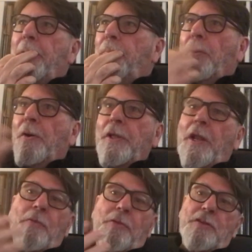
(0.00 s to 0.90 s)
But
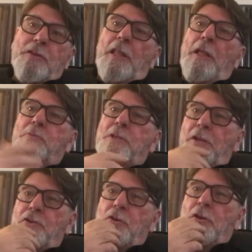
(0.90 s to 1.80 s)
things like Lips Like
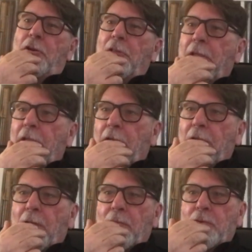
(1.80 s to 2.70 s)
Sugar, and like,
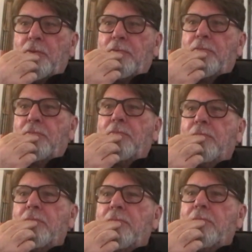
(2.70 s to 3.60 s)
that was,
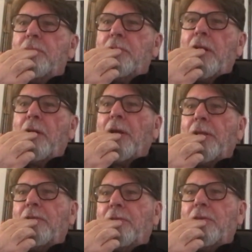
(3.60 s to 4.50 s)
I
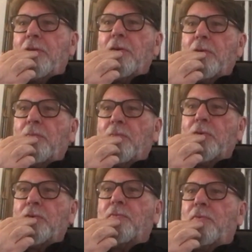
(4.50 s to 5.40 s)
kind of
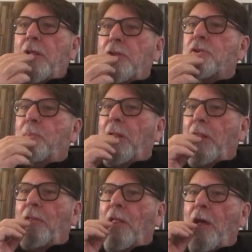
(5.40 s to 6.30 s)
was instrumental
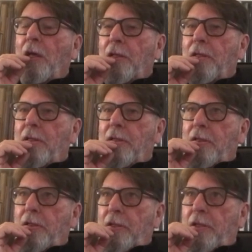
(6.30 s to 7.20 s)
in that.
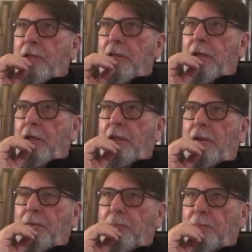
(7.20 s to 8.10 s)

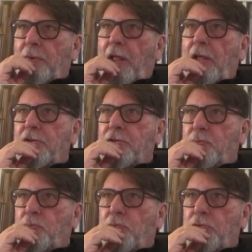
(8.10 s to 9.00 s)
And
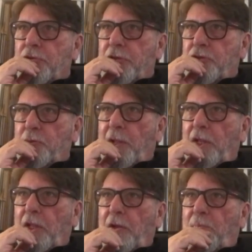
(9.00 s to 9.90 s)
Les was
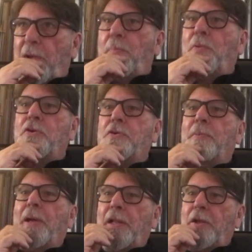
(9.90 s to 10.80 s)
instrumental in Bedbugs and
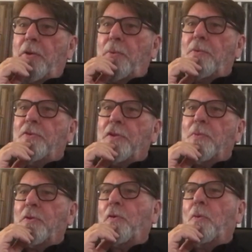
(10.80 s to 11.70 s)
Ballyhoo. So there
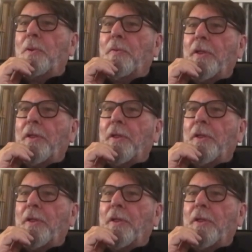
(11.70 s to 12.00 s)
was a couple of